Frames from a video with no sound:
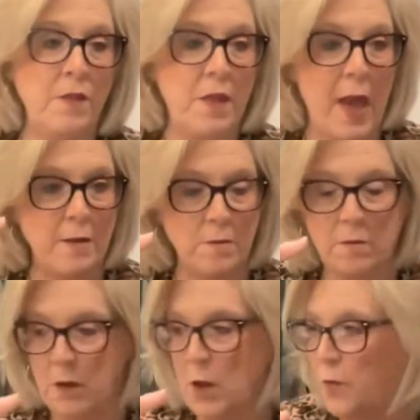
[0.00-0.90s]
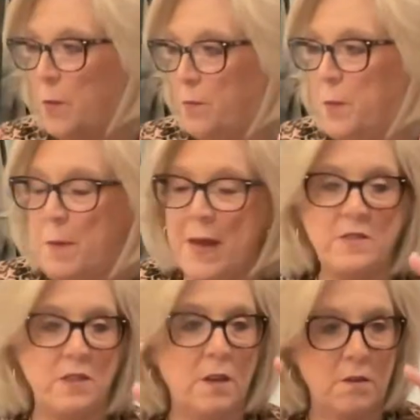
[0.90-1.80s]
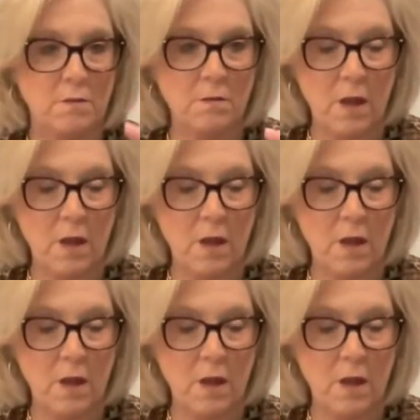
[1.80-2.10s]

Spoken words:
that, you know, the basic